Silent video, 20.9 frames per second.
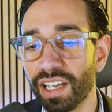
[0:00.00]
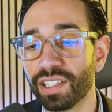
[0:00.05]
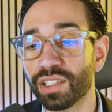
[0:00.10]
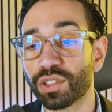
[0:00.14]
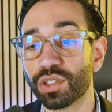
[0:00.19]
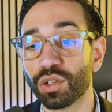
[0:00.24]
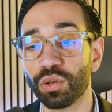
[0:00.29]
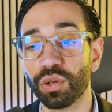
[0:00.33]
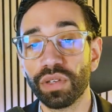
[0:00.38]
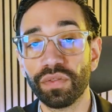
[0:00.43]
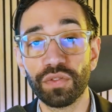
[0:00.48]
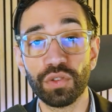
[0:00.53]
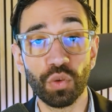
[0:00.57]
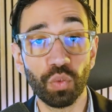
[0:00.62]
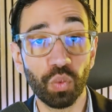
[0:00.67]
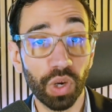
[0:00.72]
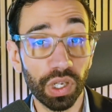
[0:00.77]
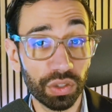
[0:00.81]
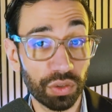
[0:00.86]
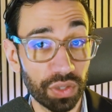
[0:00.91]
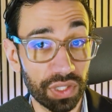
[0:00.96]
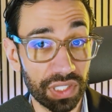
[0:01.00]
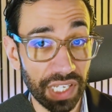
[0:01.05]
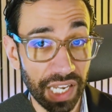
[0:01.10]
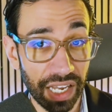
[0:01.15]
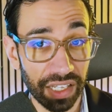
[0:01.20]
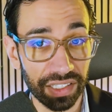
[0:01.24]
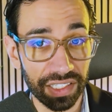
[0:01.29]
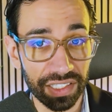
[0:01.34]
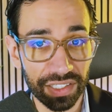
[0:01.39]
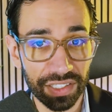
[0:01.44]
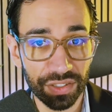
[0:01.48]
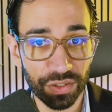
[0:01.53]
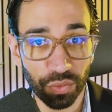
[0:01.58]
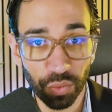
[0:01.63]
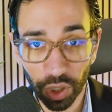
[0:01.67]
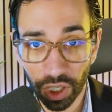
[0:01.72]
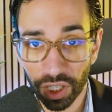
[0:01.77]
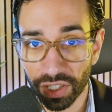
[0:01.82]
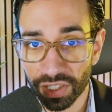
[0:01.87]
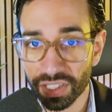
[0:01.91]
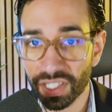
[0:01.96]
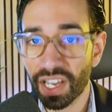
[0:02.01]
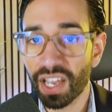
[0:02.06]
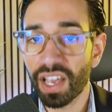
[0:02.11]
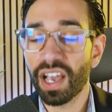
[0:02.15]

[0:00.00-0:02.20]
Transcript: And so if you want to see how this works,